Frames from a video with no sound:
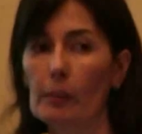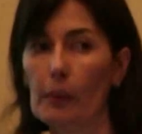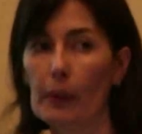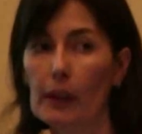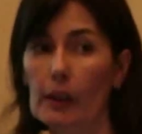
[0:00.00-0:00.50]

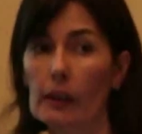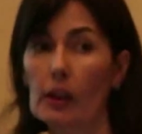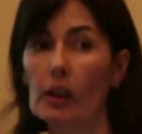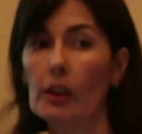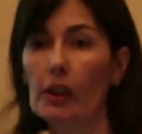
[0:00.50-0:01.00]

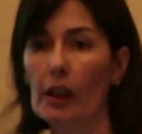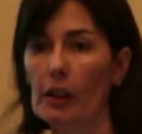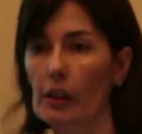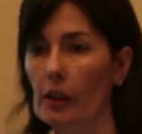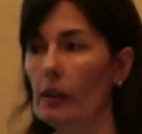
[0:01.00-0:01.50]
aberrations
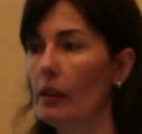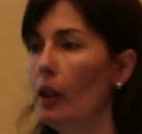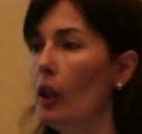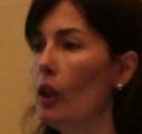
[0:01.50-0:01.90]
changes